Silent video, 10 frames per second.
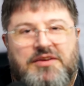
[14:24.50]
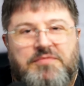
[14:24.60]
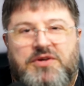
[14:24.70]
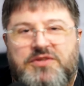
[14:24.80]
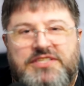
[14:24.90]

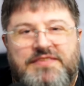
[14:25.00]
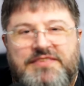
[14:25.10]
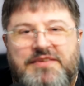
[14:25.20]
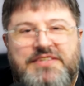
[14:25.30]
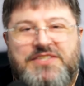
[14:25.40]
because
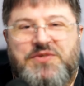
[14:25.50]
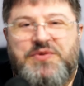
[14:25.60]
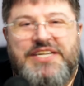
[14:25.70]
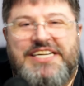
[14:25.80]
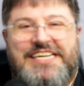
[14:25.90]
sometimes it's
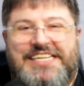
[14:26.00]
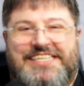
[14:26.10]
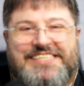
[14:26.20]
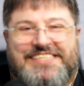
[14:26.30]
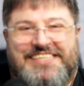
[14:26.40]
really
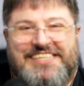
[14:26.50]
little.